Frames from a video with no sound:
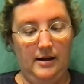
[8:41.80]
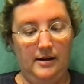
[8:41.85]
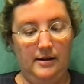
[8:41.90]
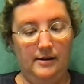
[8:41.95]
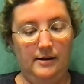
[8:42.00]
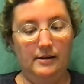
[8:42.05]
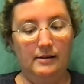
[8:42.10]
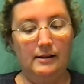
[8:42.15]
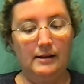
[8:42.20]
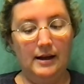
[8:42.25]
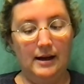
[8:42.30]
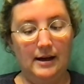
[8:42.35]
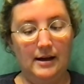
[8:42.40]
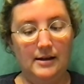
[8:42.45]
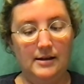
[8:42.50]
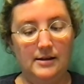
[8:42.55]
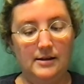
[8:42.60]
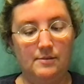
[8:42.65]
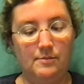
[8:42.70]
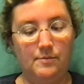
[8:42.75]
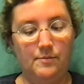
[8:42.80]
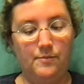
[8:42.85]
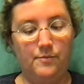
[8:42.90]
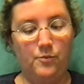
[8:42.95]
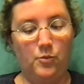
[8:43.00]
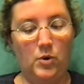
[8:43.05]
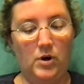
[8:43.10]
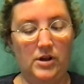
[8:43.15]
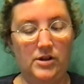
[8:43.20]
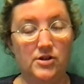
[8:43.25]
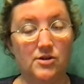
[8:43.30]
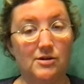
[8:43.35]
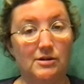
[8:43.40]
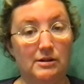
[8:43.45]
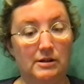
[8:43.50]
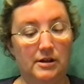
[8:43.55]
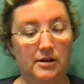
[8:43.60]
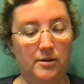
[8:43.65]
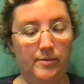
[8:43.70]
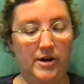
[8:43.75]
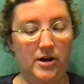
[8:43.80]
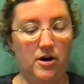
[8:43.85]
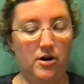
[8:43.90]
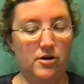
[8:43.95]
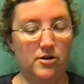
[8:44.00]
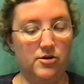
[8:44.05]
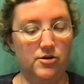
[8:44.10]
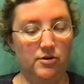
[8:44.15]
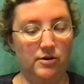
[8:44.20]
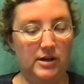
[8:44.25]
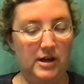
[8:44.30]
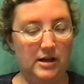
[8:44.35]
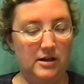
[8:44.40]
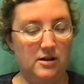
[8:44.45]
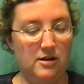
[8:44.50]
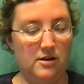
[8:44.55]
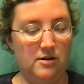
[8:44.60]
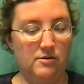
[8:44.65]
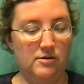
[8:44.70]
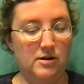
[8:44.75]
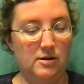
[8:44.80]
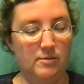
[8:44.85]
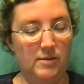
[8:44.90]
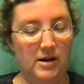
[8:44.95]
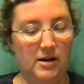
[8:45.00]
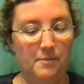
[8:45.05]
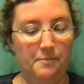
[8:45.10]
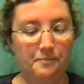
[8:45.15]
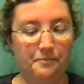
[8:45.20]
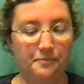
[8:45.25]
The last ones are a little bit harder, so I'll get to those in a minute.